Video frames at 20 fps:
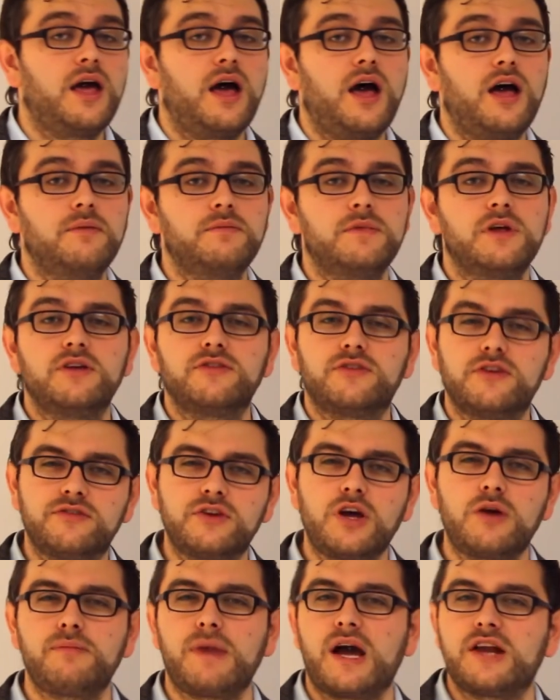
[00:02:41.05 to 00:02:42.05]
So there's
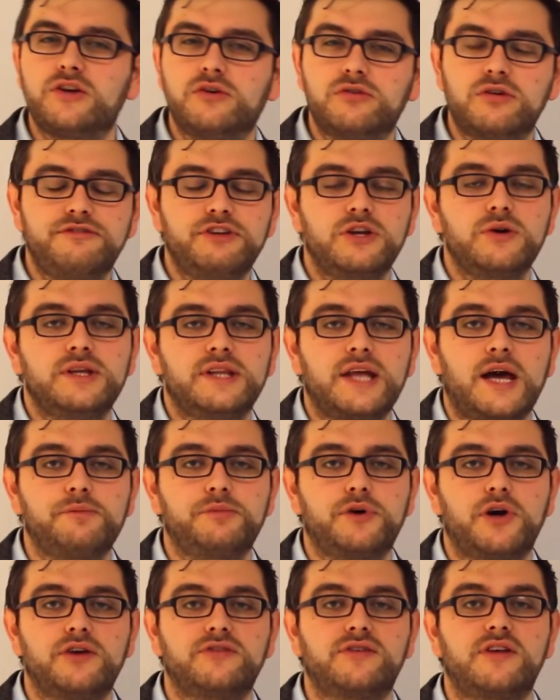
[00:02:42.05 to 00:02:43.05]
no manual review in
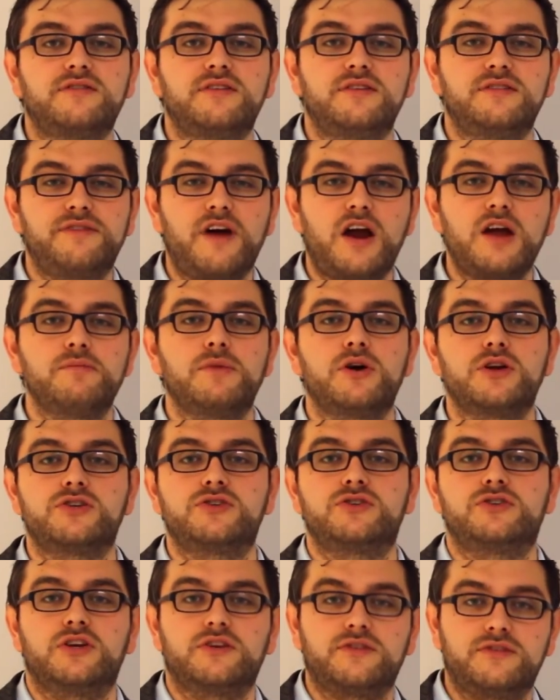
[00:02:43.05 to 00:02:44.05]
that process. It's very
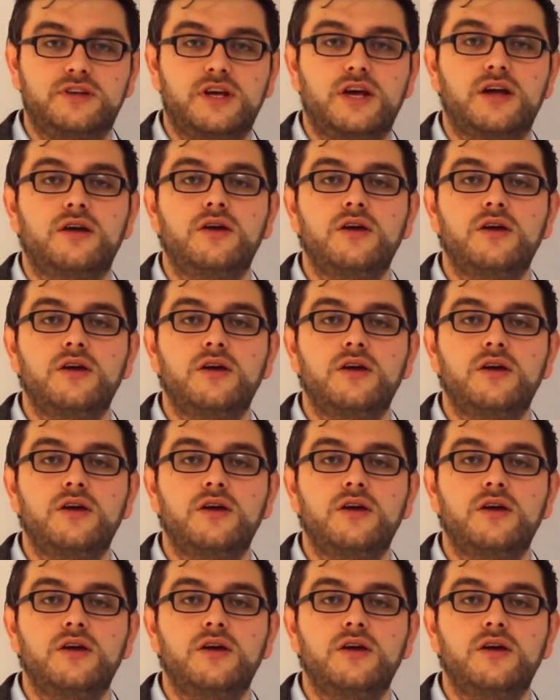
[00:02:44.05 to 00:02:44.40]
much just,